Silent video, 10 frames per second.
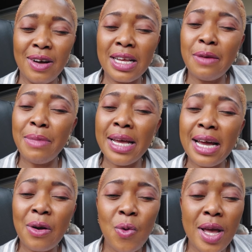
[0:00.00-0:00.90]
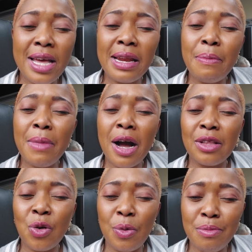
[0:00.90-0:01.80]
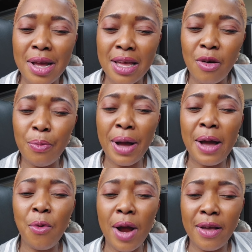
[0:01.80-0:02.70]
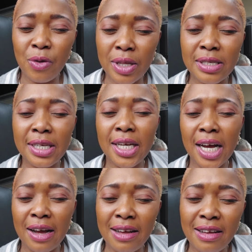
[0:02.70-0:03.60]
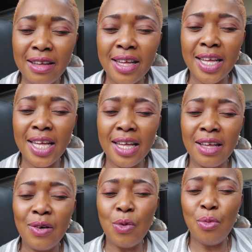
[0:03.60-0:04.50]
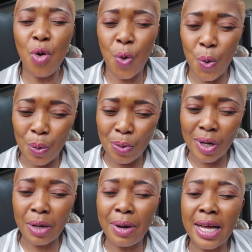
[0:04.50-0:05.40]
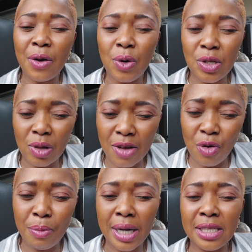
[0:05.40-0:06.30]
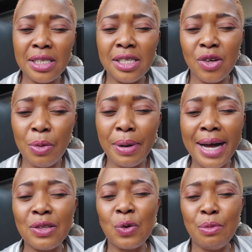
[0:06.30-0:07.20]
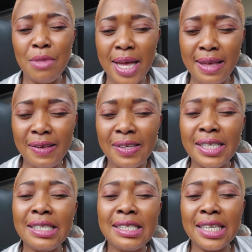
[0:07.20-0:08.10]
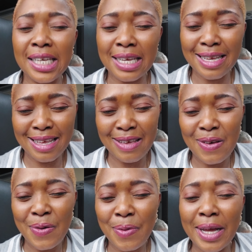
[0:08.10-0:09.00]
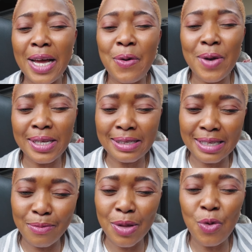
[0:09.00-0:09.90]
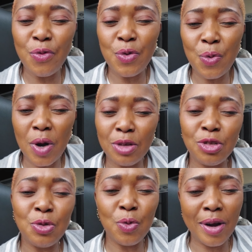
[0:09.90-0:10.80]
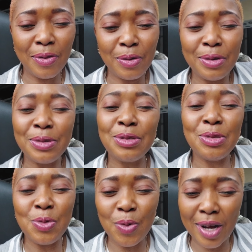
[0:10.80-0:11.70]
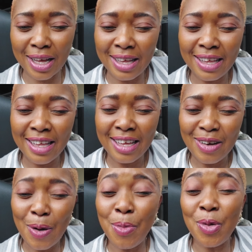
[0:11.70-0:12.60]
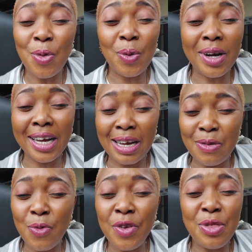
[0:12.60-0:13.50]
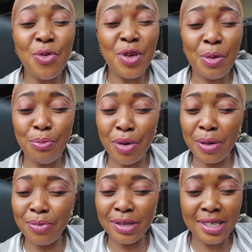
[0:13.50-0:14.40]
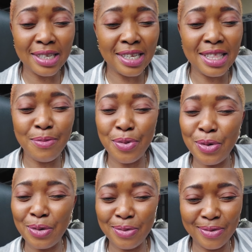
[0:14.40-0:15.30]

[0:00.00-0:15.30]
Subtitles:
agi maya gwe erima to gbe yo bai wa gidiga Mogun, like my yagwe dole we manage your bar to be, he say. My yawe say, men of you want you one or silver. Among all ran who we know your bar princess in the book